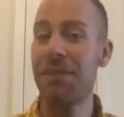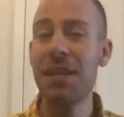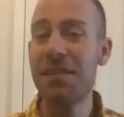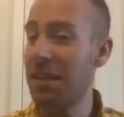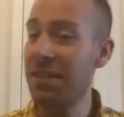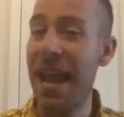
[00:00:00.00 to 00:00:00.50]

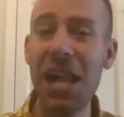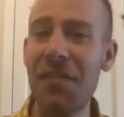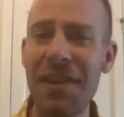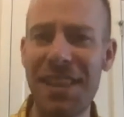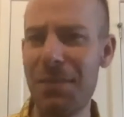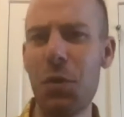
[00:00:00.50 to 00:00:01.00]
doesn't
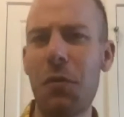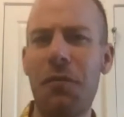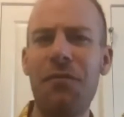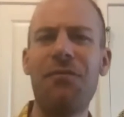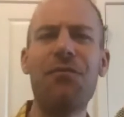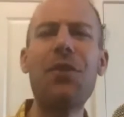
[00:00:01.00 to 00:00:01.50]
elevate them to a
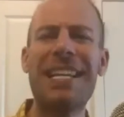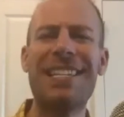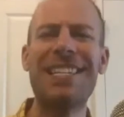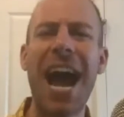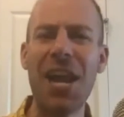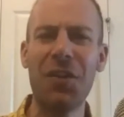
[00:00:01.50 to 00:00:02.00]
freaking
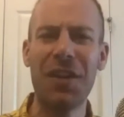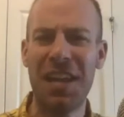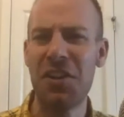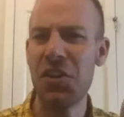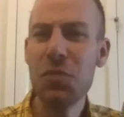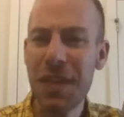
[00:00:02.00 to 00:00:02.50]
title
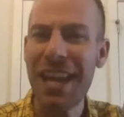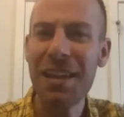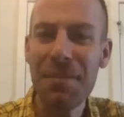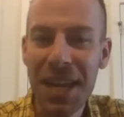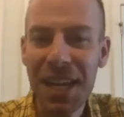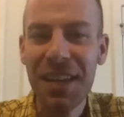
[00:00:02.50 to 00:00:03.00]
contender. Are you kidding?